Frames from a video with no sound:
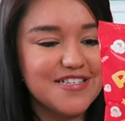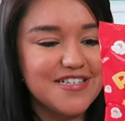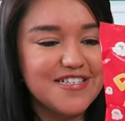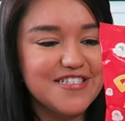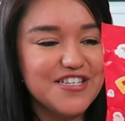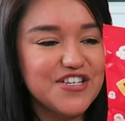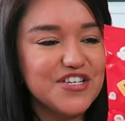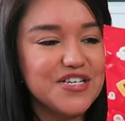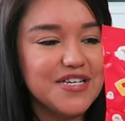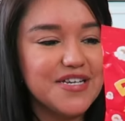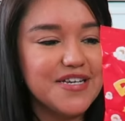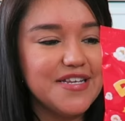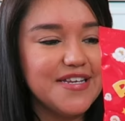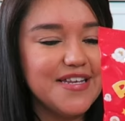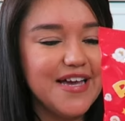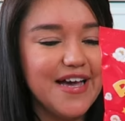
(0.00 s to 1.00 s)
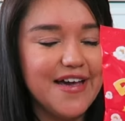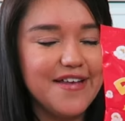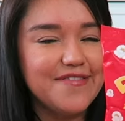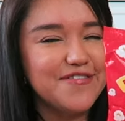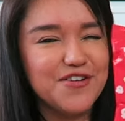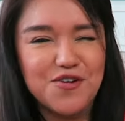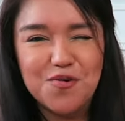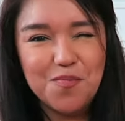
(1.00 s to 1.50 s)
Is it good? I
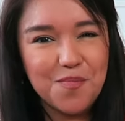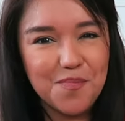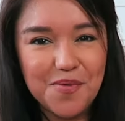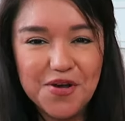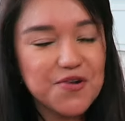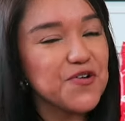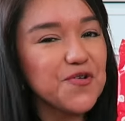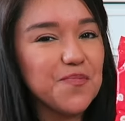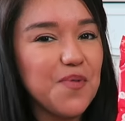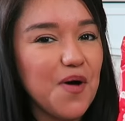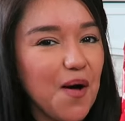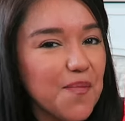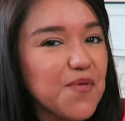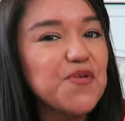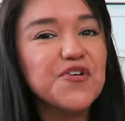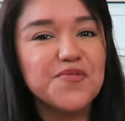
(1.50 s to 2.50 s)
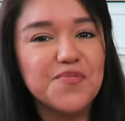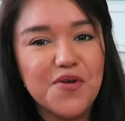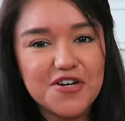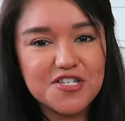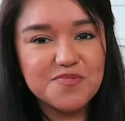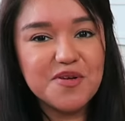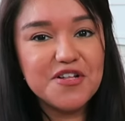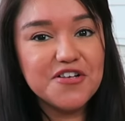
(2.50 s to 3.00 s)
don't know. Buttered popcorn
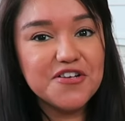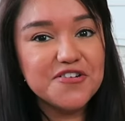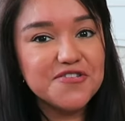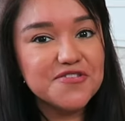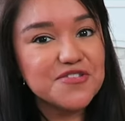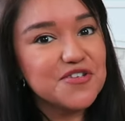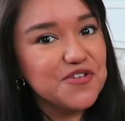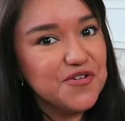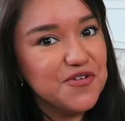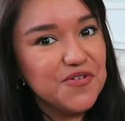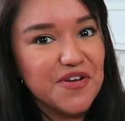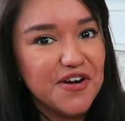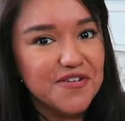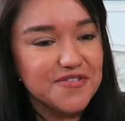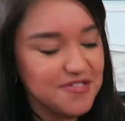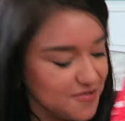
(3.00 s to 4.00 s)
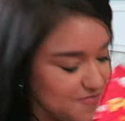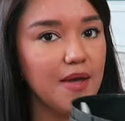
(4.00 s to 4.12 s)
marshmallows? Who knows?